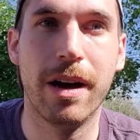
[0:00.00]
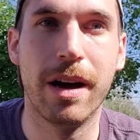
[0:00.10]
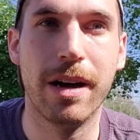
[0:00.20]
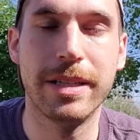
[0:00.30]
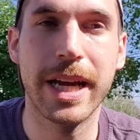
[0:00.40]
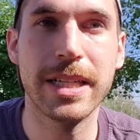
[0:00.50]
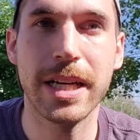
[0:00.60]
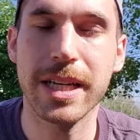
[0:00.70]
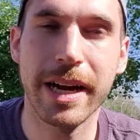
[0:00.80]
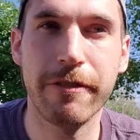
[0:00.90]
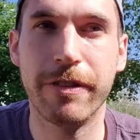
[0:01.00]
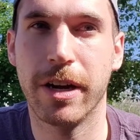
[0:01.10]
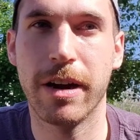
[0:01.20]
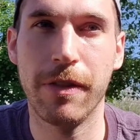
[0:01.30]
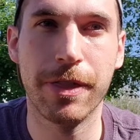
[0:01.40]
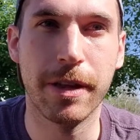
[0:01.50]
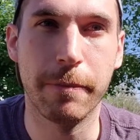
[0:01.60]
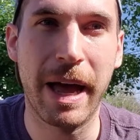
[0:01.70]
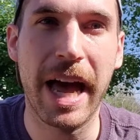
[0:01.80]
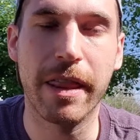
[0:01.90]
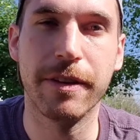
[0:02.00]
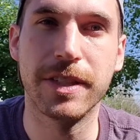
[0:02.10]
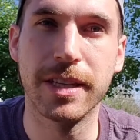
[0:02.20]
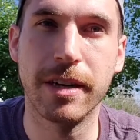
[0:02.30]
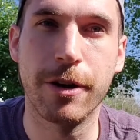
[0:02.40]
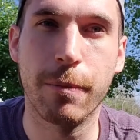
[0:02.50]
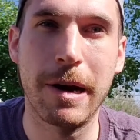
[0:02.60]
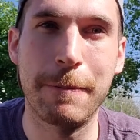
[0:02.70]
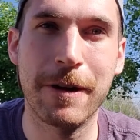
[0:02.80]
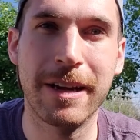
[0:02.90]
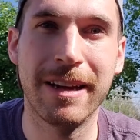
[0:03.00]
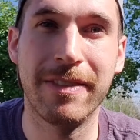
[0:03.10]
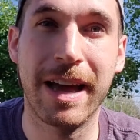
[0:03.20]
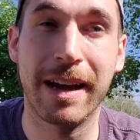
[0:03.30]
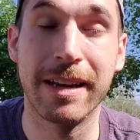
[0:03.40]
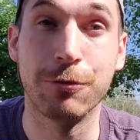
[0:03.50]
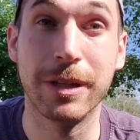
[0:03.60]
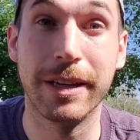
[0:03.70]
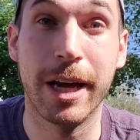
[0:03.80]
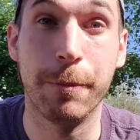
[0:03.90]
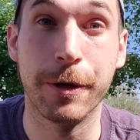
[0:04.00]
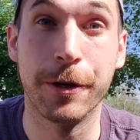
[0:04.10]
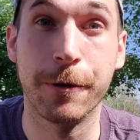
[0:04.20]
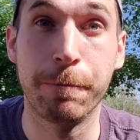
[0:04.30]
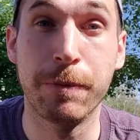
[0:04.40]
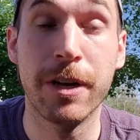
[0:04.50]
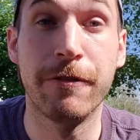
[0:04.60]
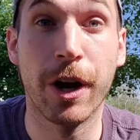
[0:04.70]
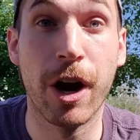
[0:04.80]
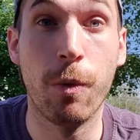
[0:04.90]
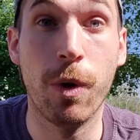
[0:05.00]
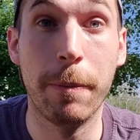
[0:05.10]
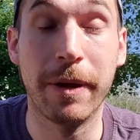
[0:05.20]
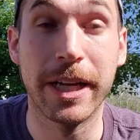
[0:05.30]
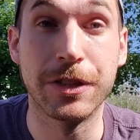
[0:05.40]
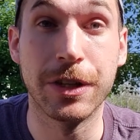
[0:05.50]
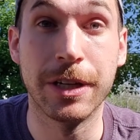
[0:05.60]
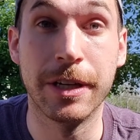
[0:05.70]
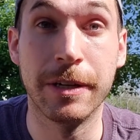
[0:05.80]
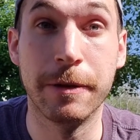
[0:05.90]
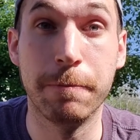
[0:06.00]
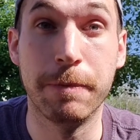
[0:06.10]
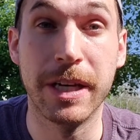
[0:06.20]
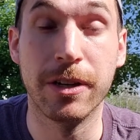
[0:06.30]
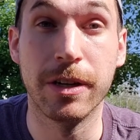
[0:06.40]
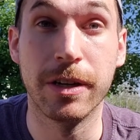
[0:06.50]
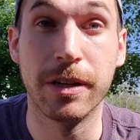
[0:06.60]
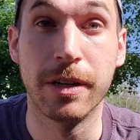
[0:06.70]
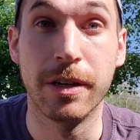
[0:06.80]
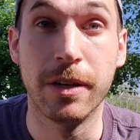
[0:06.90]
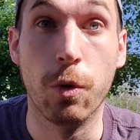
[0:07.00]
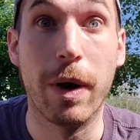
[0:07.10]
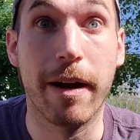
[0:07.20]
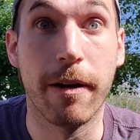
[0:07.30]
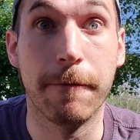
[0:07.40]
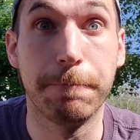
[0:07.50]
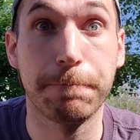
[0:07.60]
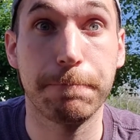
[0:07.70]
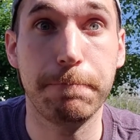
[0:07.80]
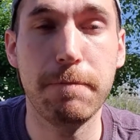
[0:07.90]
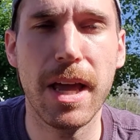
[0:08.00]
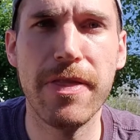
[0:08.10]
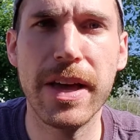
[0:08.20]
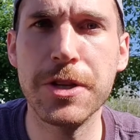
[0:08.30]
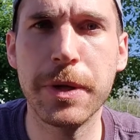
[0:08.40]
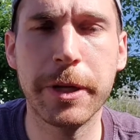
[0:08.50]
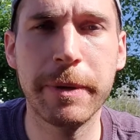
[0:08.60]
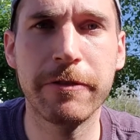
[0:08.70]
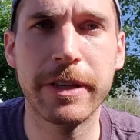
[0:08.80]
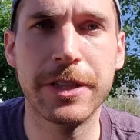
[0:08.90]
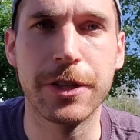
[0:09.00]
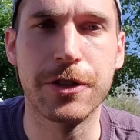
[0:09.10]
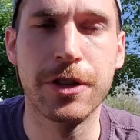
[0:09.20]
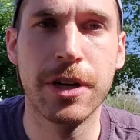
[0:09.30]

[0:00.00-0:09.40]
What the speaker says: take a day to kind of figure out the path of sun on your property, and that can really help you figure out what plants are going to be good where. And then do a little bit of research.